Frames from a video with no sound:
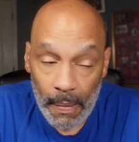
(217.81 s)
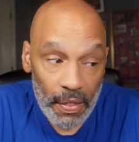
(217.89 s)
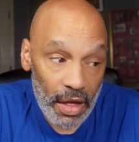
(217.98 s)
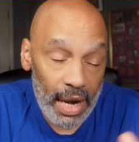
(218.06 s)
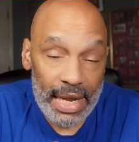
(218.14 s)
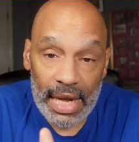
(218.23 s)

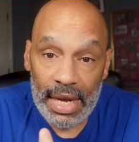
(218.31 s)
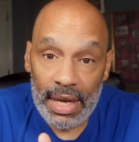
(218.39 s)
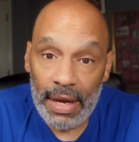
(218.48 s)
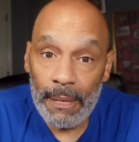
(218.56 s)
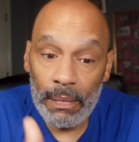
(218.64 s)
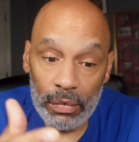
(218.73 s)
that
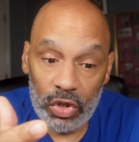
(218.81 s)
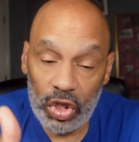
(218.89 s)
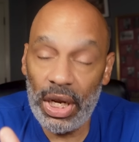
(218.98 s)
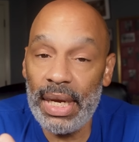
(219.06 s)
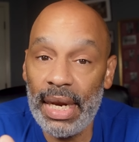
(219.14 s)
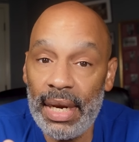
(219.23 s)
he
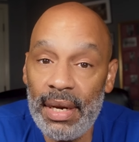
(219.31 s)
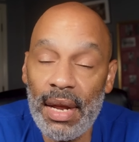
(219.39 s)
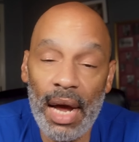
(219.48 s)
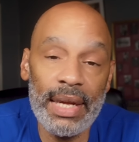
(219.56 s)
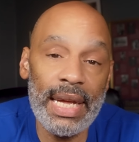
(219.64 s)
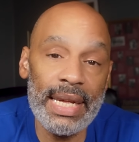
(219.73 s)
cheated
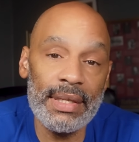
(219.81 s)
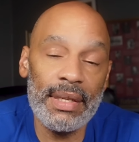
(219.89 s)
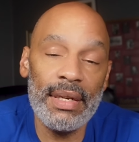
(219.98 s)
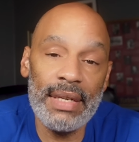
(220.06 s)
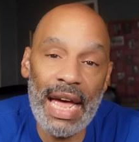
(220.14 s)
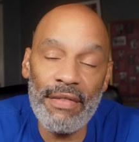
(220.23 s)

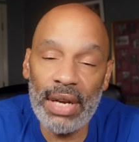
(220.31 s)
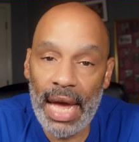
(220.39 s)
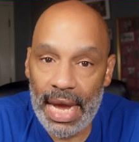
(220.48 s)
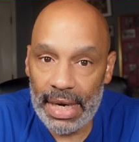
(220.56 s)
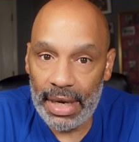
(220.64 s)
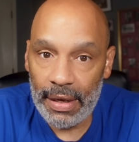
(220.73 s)
against Devin
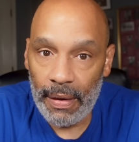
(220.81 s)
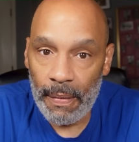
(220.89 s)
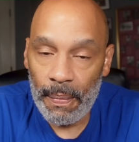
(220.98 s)
Haney.